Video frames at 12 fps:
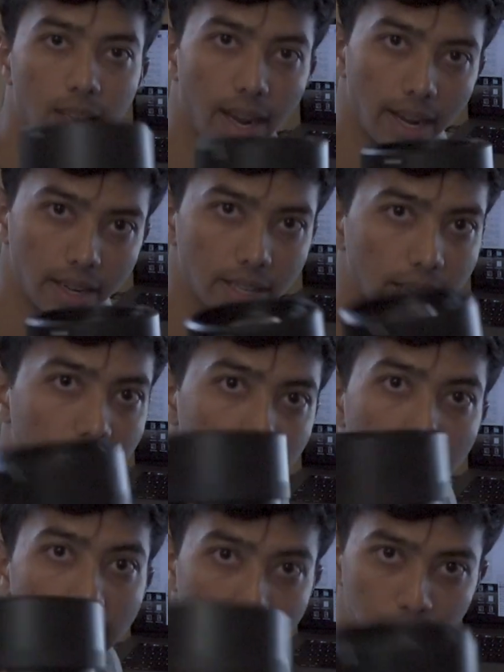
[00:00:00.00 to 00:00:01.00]
taking
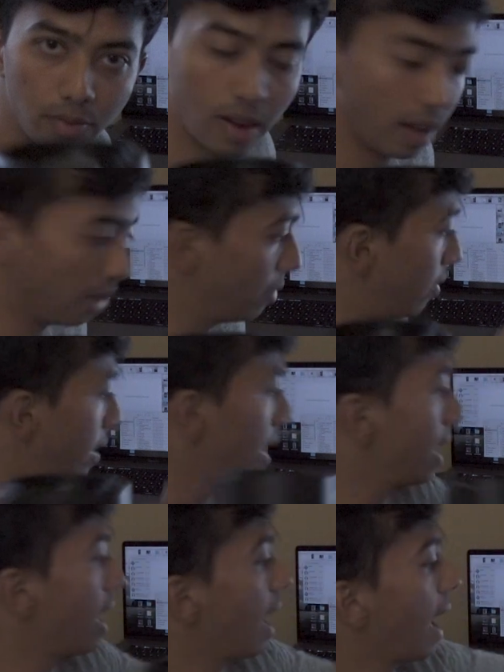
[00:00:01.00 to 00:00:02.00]
my 85
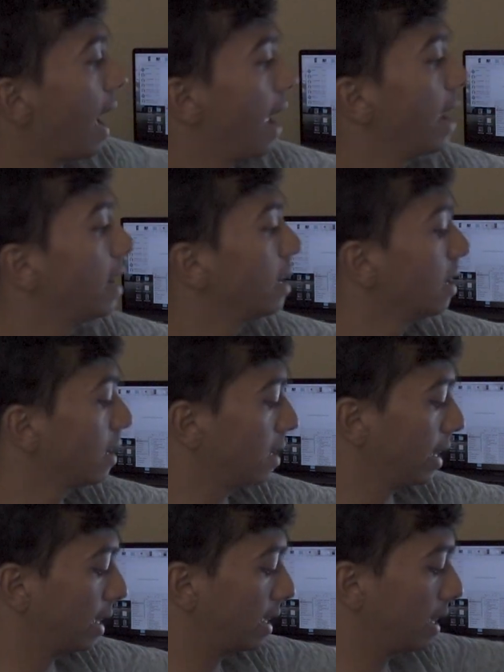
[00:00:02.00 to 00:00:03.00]
and
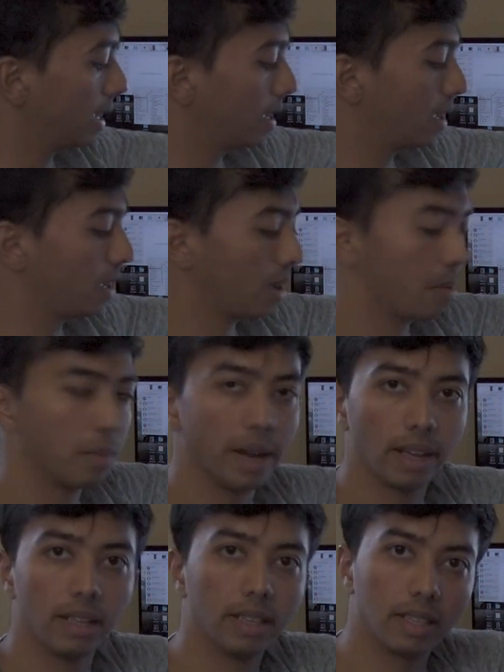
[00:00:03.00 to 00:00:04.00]
taking
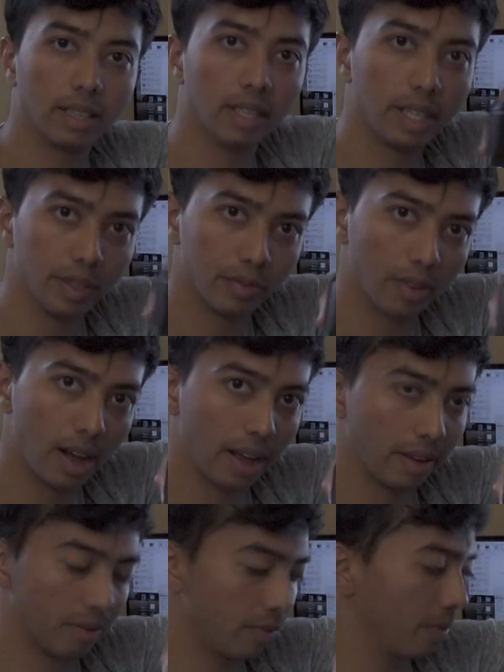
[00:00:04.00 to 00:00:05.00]
my
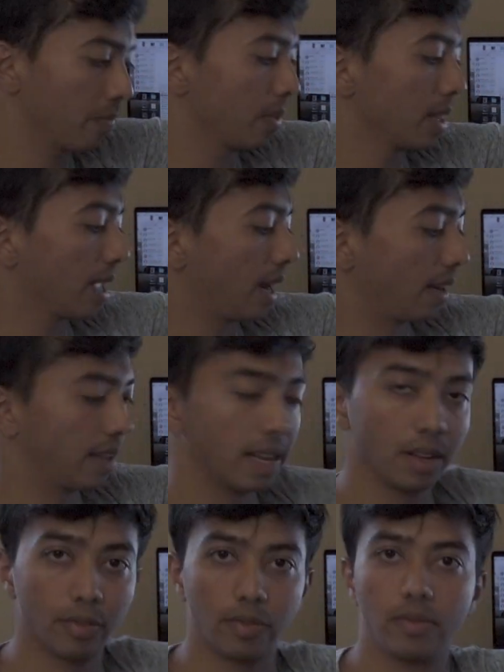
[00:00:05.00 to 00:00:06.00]
35, and
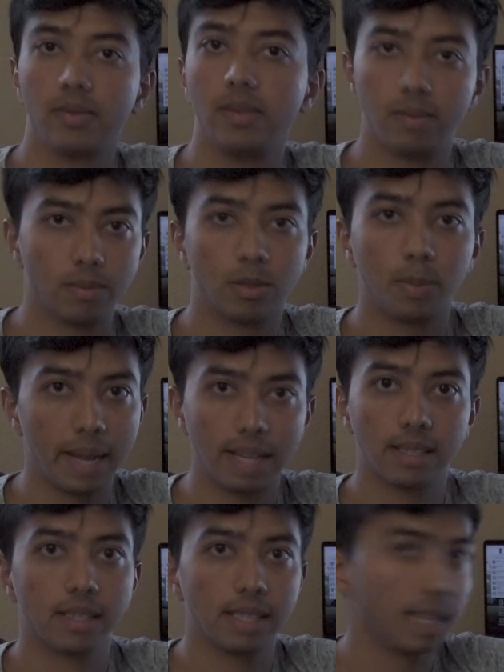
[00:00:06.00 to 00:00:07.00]
then if
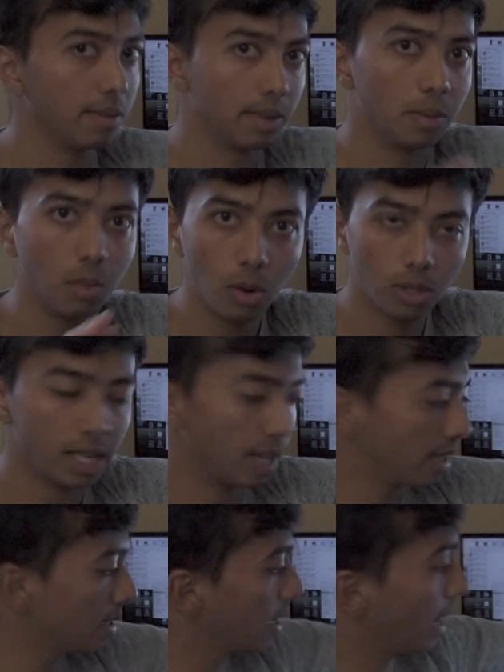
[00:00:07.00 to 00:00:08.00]
space is even more
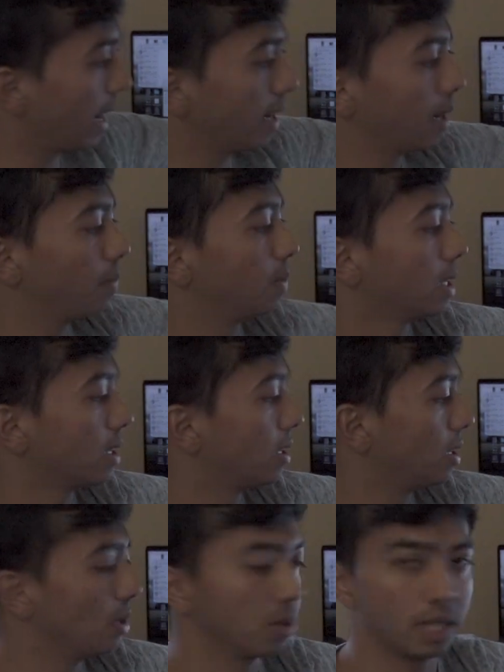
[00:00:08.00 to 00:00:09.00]
less, I end up
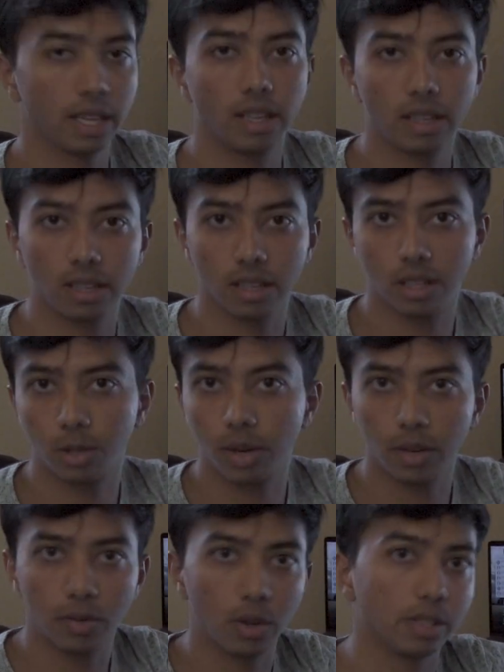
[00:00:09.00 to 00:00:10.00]
just using the
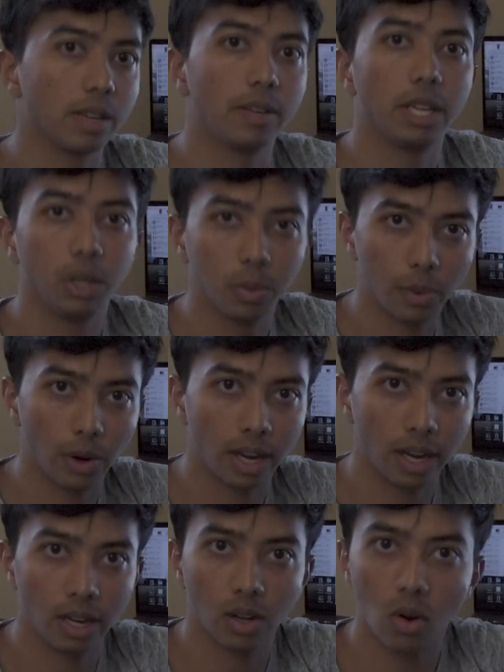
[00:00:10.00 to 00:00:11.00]
24-70
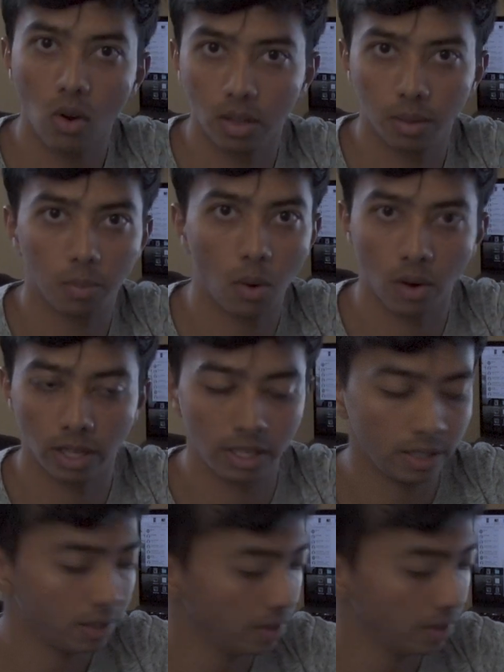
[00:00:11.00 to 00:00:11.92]
2.8 on the body.